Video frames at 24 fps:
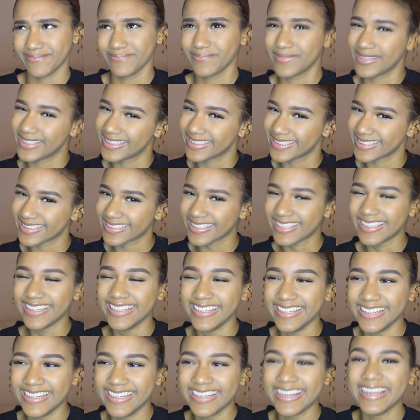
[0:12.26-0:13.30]
please.
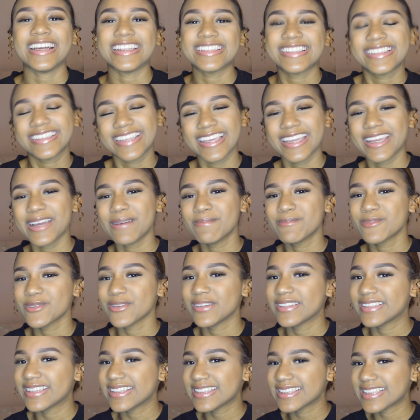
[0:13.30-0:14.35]
Today I'm
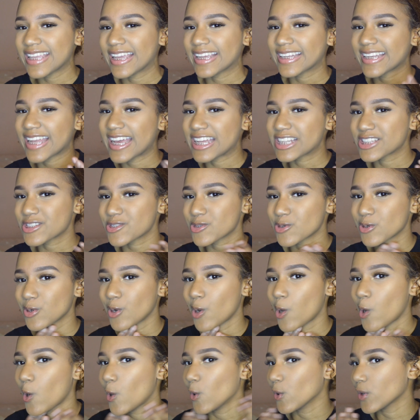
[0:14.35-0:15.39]
doing this like
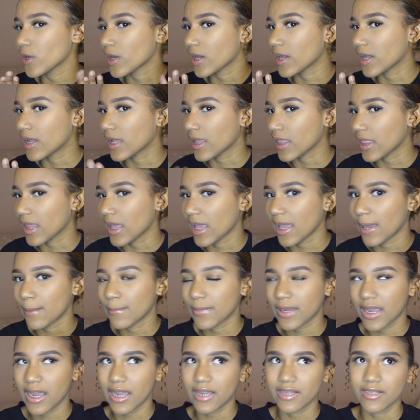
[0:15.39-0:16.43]
natural glam
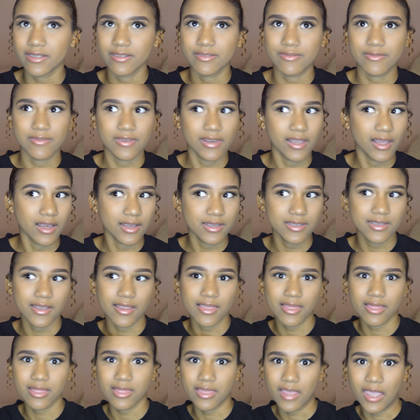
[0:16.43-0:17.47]
kind of look
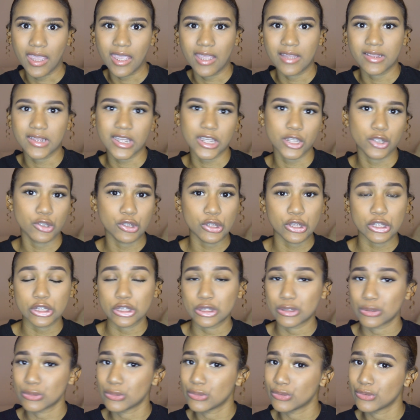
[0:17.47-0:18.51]
thing that you could
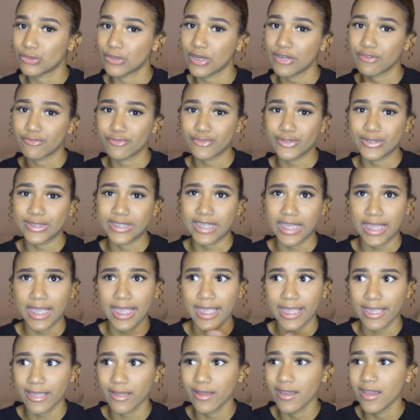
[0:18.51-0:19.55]
do every
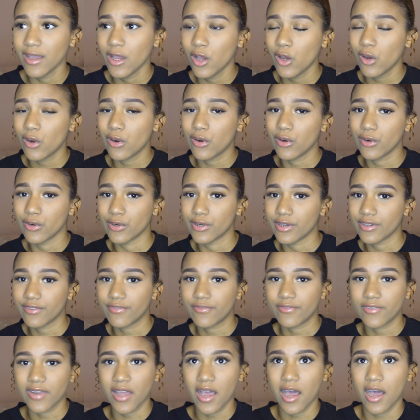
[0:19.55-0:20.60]
day, or
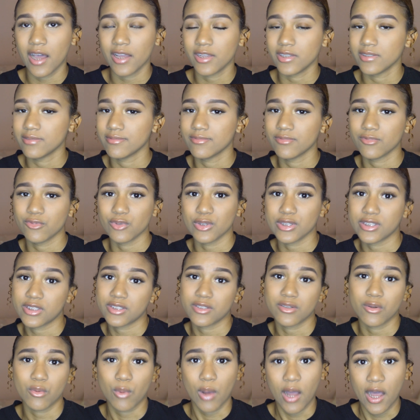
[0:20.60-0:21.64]
if not, once
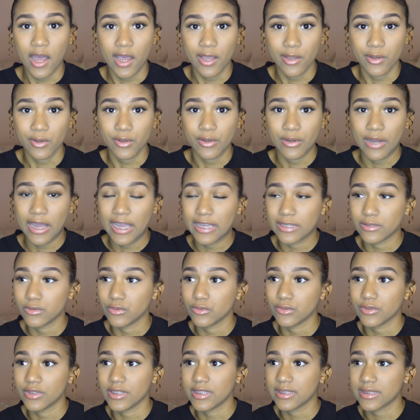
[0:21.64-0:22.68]
in a while. I
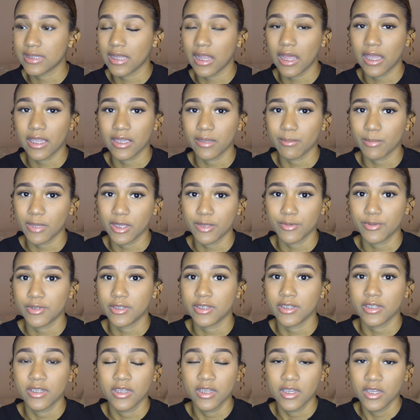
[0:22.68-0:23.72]
do this like
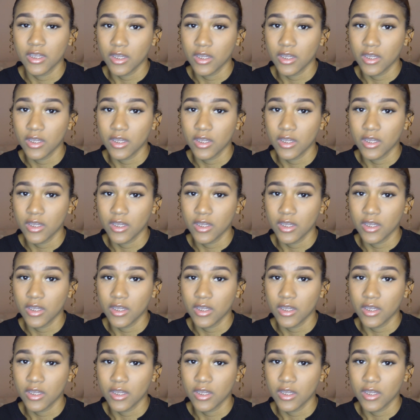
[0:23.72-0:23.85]
maybe,